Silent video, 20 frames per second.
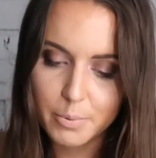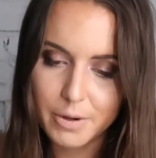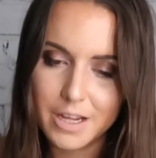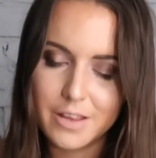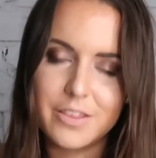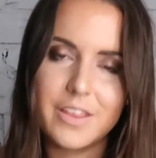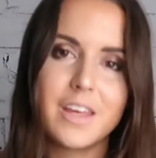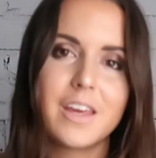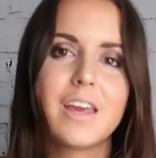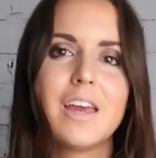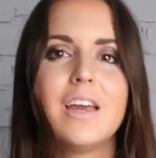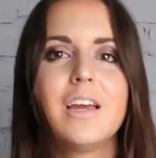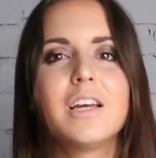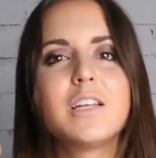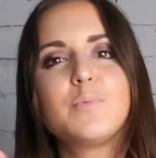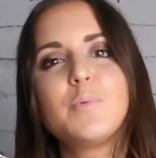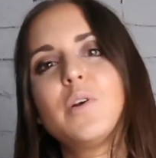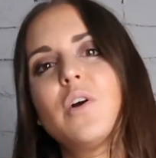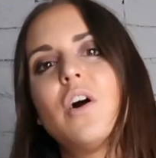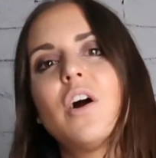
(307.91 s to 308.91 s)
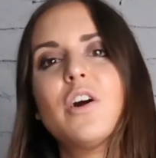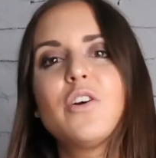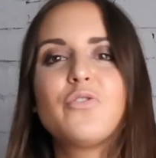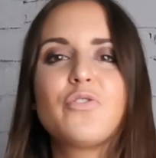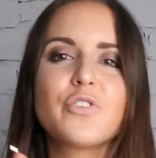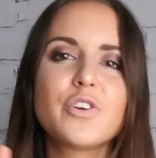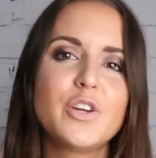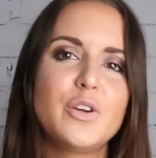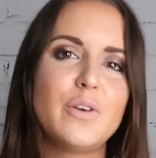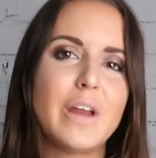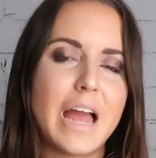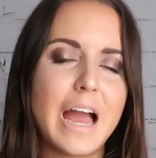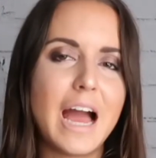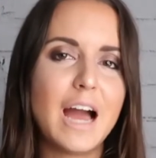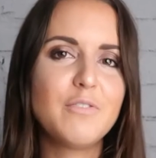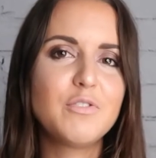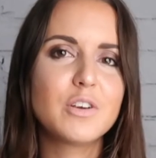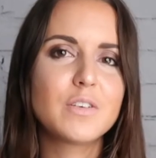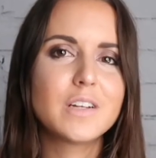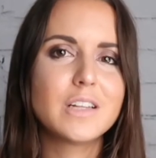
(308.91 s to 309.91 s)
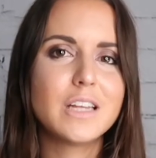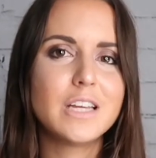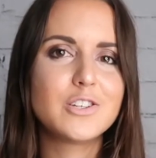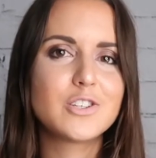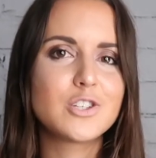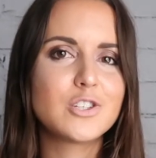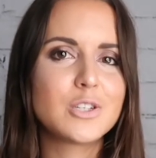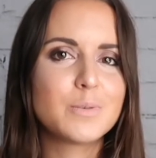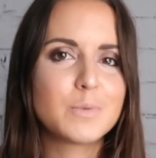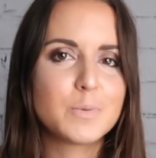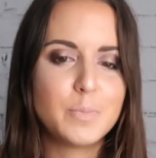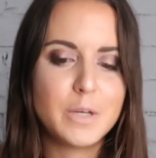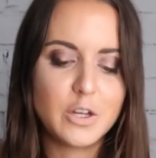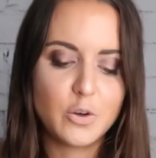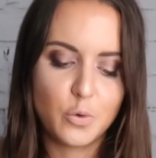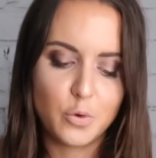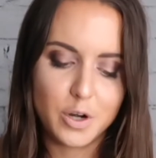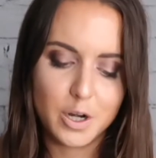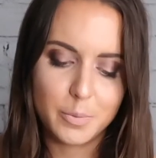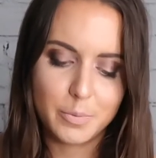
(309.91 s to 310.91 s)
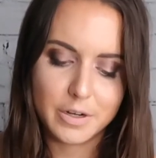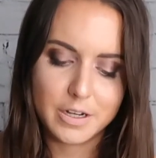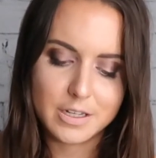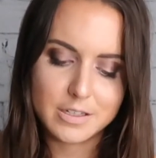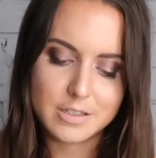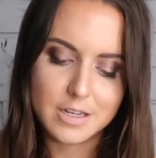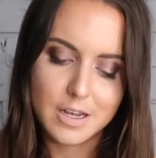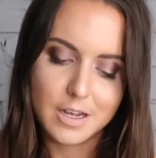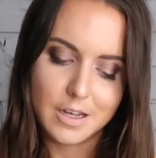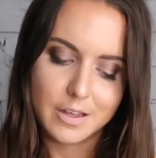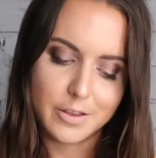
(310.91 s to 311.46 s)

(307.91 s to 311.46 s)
but I think it's been hard for you to have your relationships be in order because